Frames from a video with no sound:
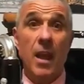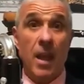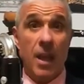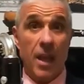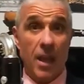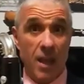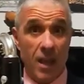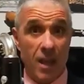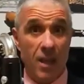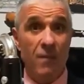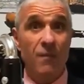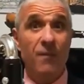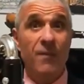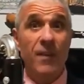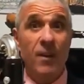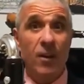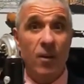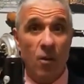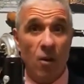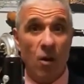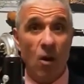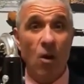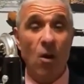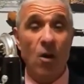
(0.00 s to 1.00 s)
if a
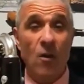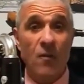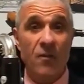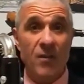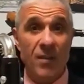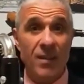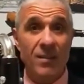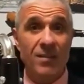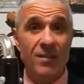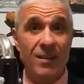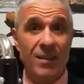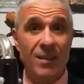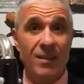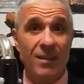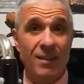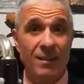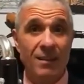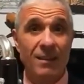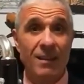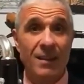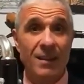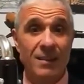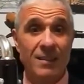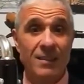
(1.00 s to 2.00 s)
COVID
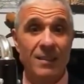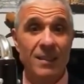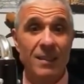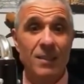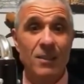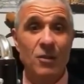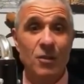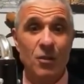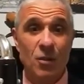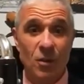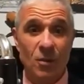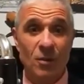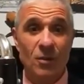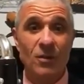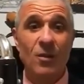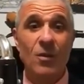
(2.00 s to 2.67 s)
restriction